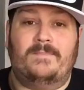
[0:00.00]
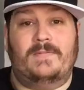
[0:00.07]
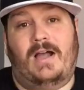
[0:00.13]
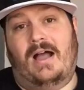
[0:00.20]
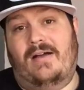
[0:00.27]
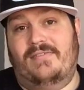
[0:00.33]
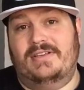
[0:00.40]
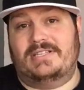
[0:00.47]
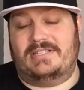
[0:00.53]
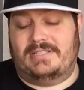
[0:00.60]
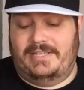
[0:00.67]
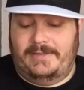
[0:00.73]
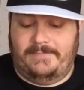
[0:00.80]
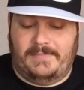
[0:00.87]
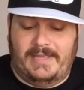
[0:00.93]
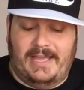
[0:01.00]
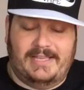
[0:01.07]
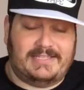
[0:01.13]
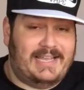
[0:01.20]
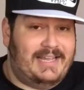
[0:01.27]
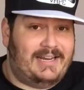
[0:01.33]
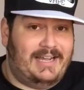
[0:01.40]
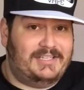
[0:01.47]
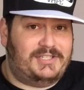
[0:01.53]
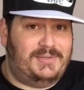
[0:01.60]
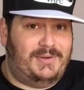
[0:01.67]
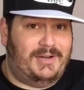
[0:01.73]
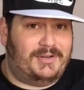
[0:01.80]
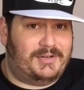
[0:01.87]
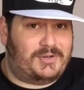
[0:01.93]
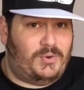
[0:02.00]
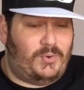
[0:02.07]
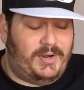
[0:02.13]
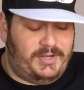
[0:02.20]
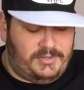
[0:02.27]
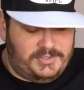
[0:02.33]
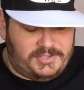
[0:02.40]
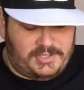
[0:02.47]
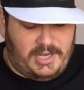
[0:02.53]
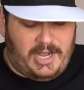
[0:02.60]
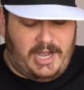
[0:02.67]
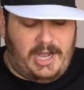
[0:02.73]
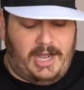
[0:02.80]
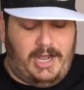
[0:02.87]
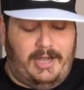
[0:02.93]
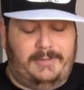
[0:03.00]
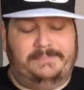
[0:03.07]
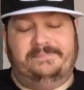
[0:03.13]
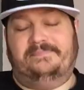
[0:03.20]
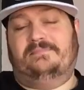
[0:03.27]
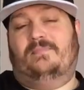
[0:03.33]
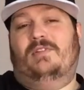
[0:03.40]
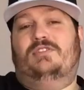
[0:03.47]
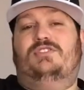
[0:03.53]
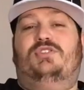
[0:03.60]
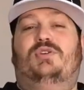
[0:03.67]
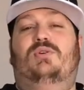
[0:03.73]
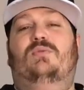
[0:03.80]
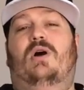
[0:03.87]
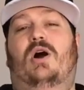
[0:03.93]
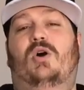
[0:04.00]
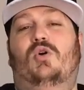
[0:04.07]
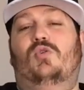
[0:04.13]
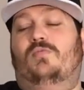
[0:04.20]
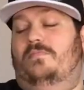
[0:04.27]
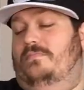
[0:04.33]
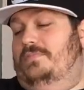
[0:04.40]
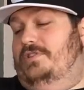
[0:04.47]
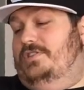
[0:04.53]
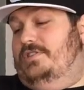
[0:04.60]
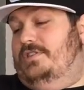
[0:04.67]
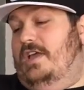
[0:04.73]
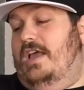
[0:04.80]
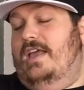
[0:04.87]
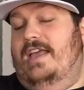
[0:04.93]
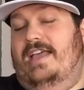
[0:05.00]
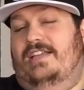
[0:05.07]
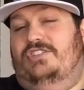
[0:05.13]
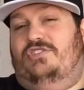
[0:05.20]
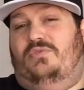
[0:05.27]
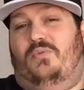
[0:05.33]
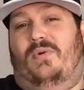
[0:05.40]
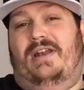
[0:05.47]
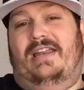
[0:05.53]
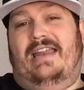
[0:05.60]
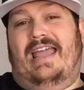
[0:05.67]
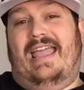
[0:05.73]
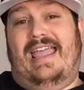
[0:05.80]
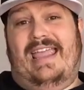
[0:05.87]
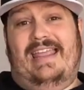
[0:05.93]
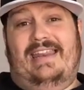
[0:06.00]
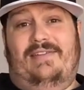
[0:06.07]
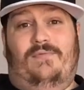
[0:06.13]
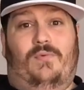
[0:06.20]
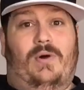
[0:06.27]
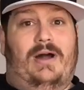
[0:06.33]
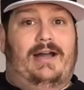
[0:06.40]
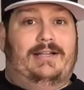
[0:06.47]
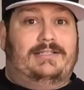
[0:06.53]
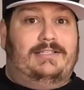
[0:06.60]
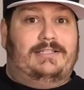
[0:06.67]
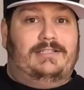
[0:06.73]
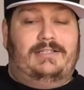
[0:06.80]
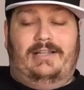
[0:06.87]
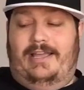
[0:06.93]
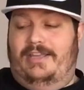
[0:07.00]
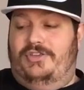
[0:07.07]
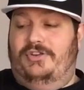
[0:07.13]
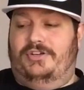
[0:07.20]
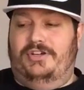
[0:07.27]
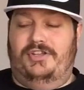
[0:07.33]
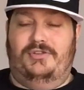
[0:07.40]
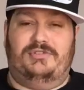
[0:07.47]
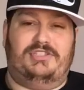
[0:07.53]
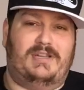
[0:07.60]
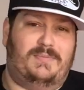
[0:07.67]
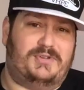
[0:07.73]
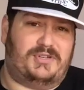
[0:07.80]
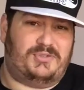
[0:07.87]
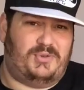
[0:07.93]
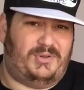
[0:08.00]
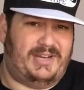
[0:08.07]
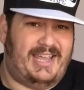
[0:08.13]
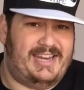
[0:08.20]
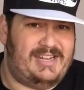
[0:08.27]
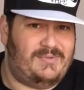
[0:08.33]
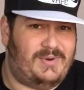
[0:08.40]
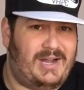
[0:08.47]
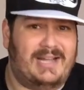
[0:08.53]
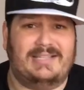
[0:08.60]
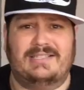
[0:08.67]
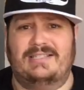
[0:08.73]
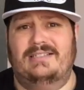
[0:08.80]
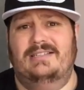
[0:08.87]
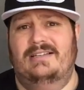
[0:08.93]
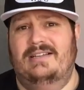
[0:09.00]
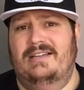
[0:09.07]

Obviously, it has NI200 coils, uh, 2 ohms, 20 to 80 watts. Like, you're going to use temperature controlled 80 watts.